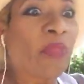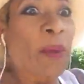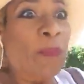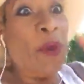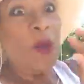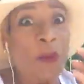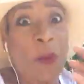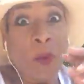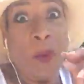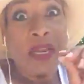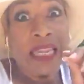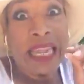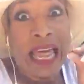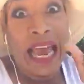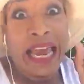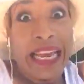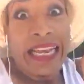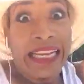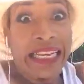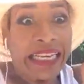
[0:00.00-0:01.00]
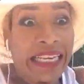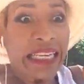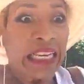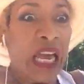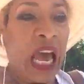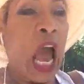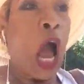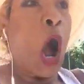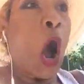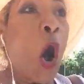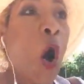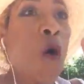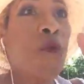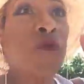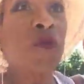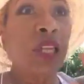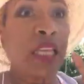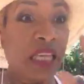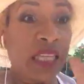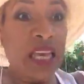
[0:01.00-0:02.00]
that people will like.
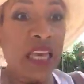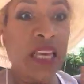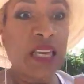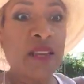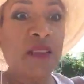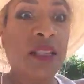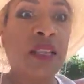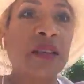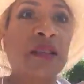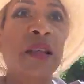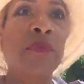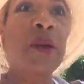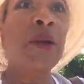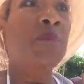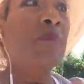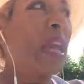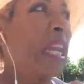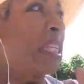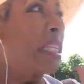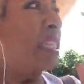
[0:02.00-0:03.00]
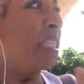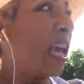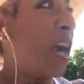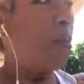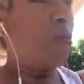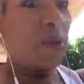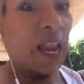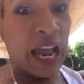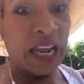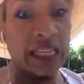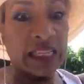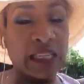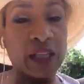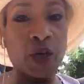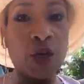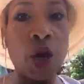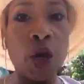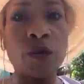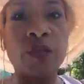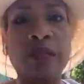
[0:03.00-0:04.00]
Hopefully they can, let me make it sound nice.
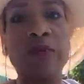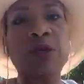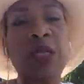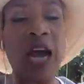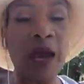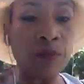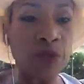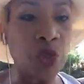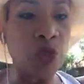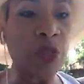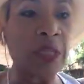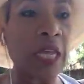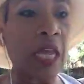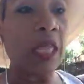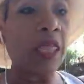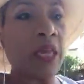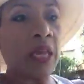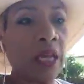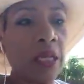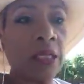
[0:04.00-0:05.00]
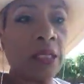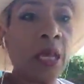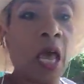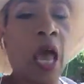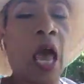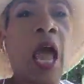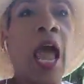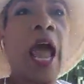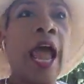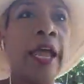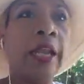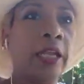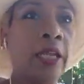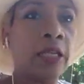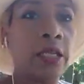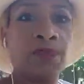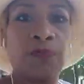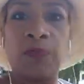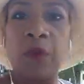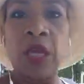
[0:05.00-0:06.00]
You know, sometimes you say things and
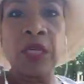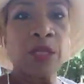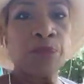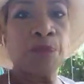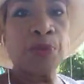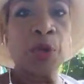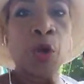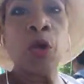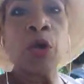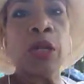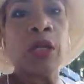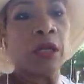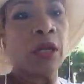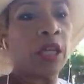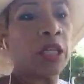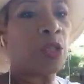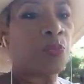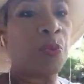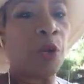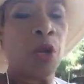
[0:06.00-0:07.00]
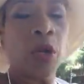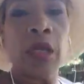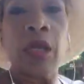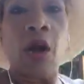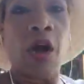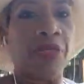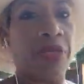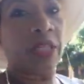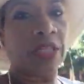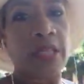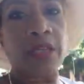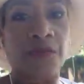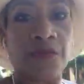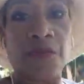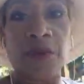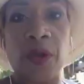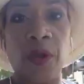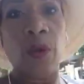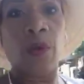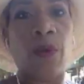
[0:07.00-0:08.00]
it's purely authentic
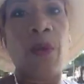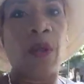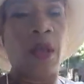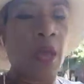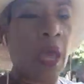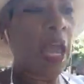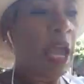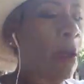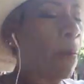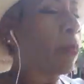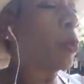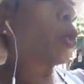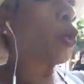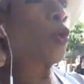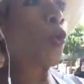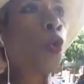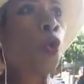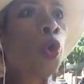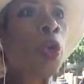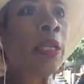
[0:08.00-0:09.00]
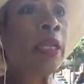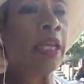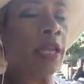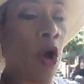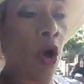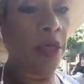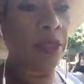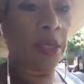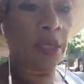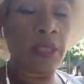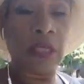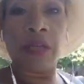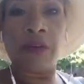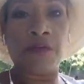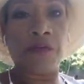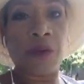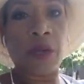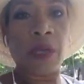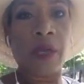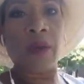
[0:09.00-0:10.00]
for you. Purely authentic
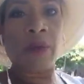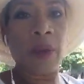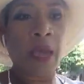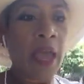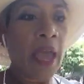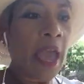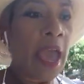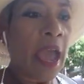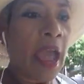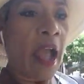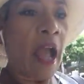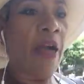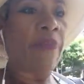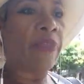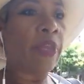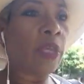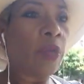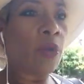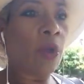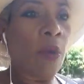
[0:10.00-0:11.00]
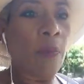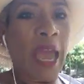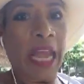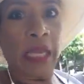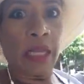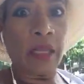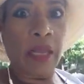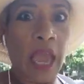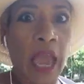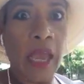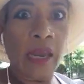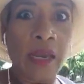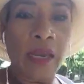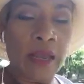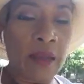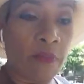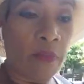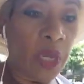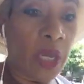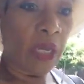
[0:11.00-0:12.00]
for you. And then you go back and you edit
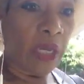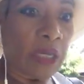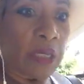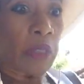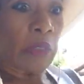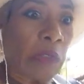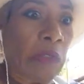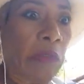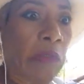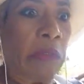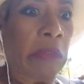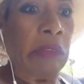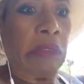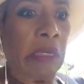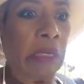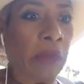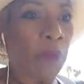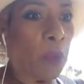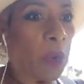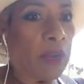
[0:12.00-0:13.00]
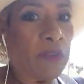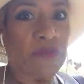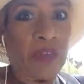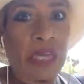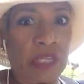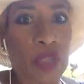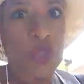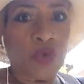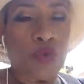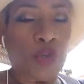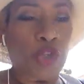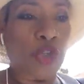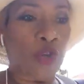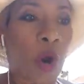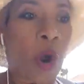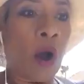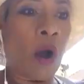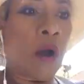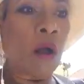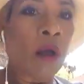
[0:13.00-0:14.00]
it because, ooh, what if that's too
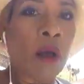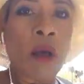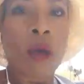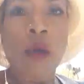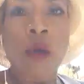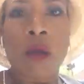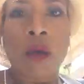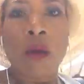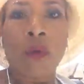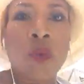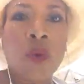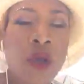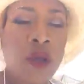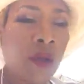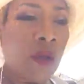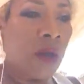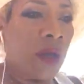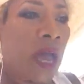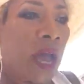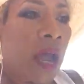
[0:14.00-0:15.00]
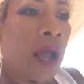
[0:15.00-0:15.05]
strong? Well,